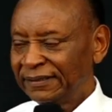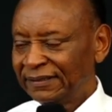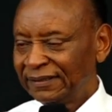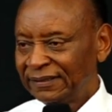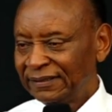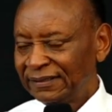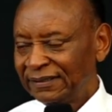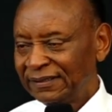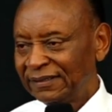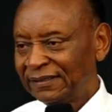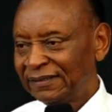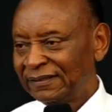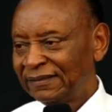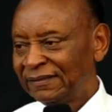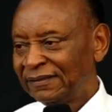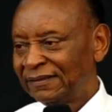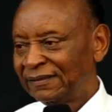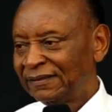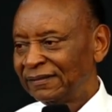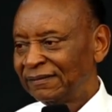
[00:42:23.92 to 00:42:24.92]

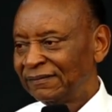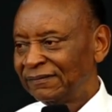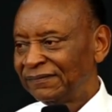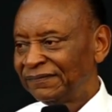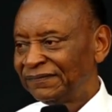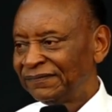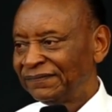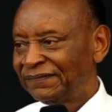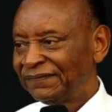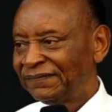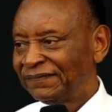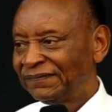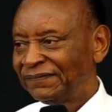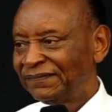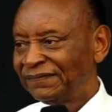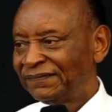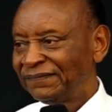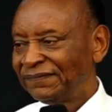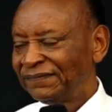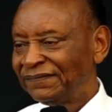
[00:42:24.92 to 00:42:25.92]

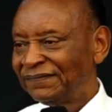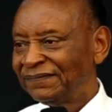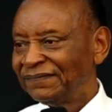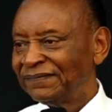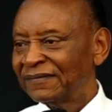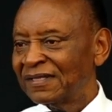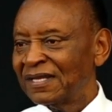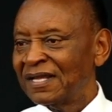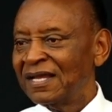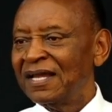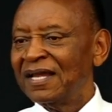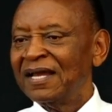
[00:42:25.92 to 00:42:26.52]
No one is speaking in this clip.